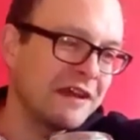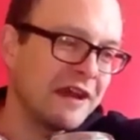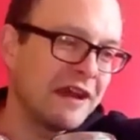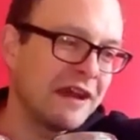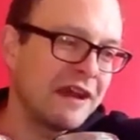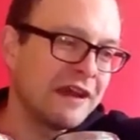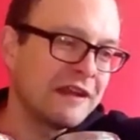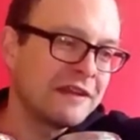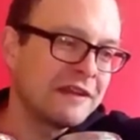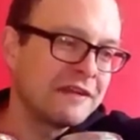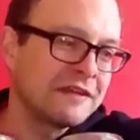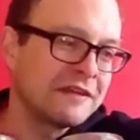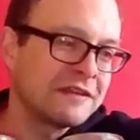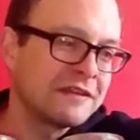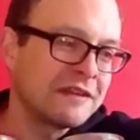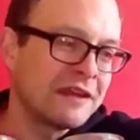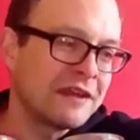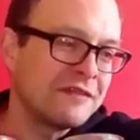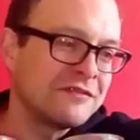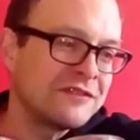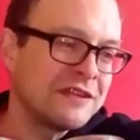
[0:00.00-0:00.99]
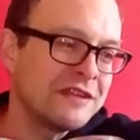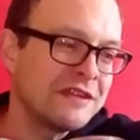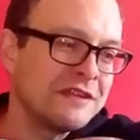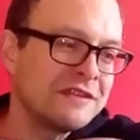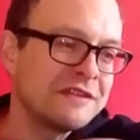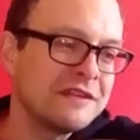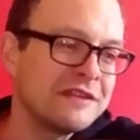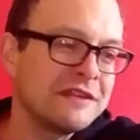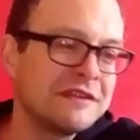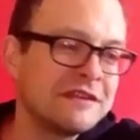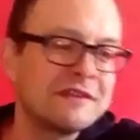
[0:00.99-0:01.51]
and they've
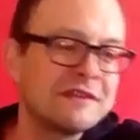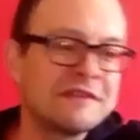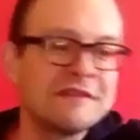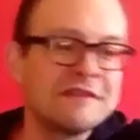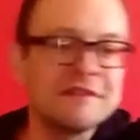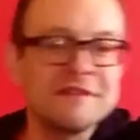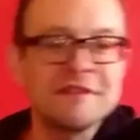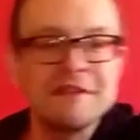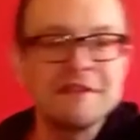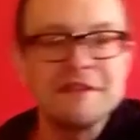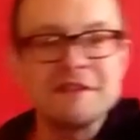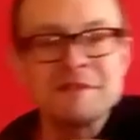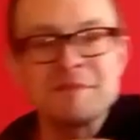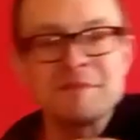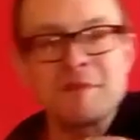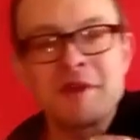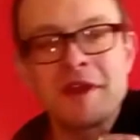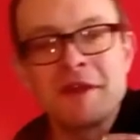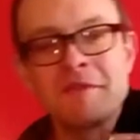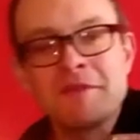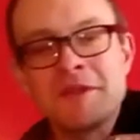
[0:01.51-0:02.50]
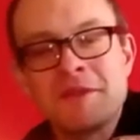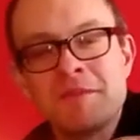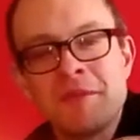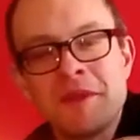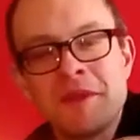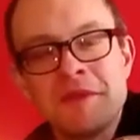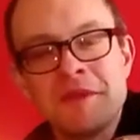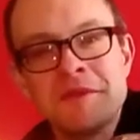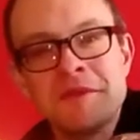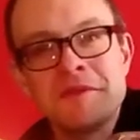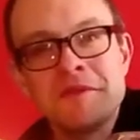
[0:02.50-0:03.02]
tinted the sea spray with a
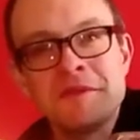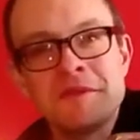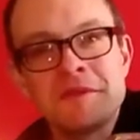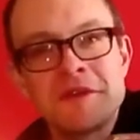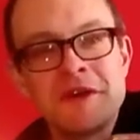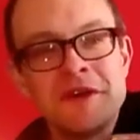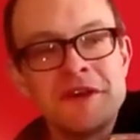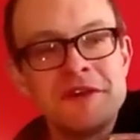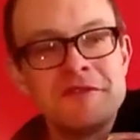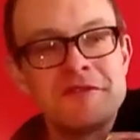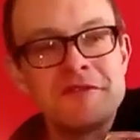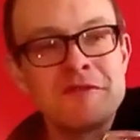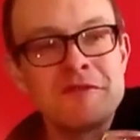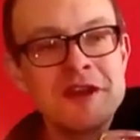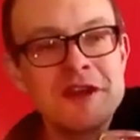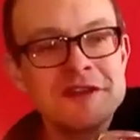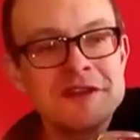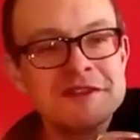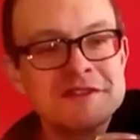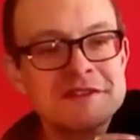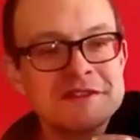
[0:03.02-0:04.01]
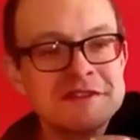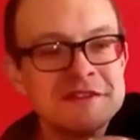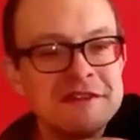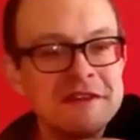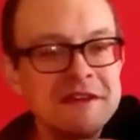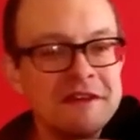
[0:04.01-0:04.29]
blue kind of rinse.